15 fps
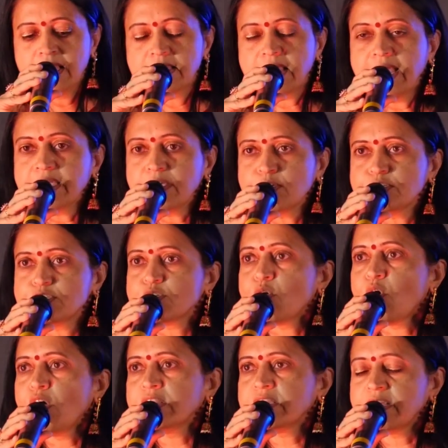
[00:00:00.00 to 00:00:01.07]
Thank you to
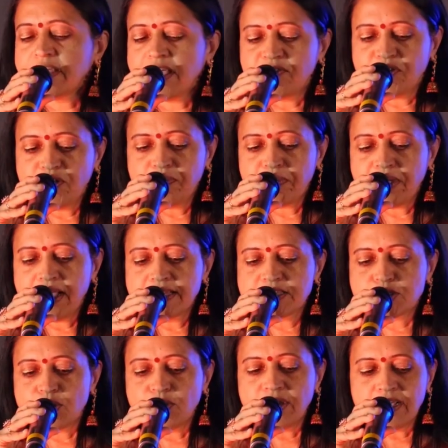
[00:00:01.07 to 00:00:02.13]
all the Raffle
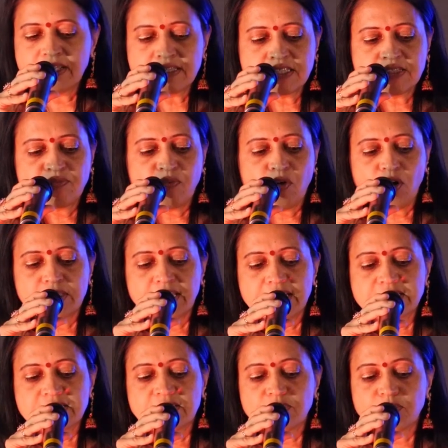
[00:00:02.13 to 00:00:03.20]
Prize donors for their
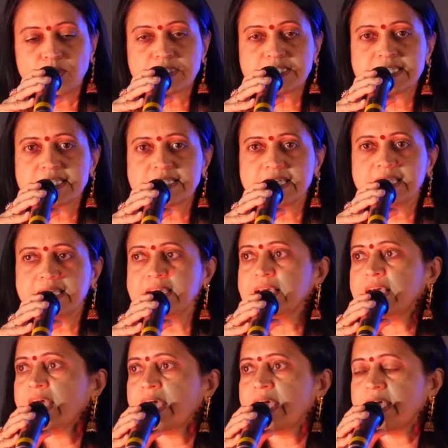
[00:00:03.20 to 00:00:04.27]
generosity,
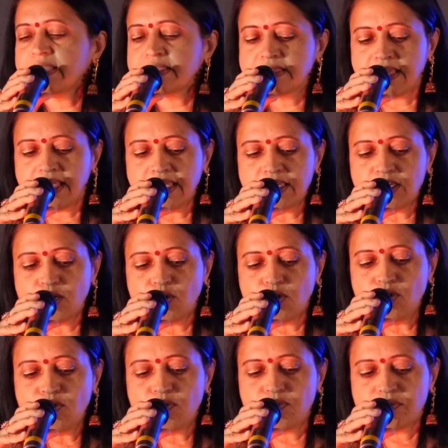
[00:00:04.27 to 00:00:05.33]
and thank
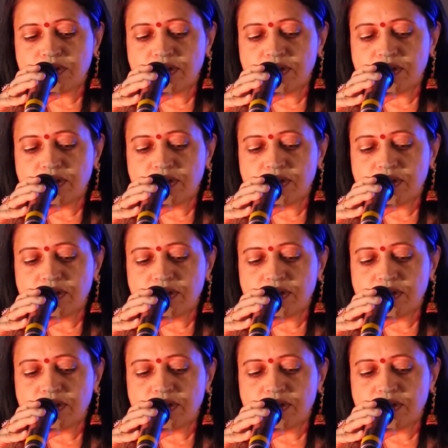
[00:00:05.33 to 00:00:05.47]
you